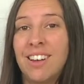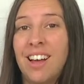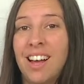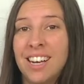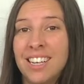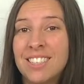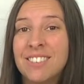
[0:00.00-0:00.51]

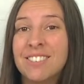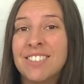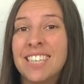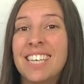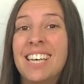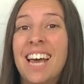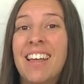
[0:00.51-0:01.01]
harder to
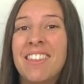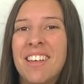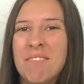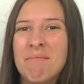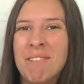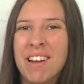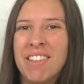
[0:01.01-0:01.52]
really get
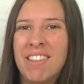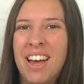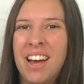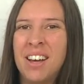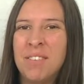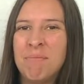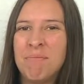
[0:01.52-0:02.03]
that breath
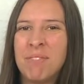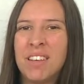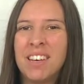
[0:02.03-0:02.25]
out?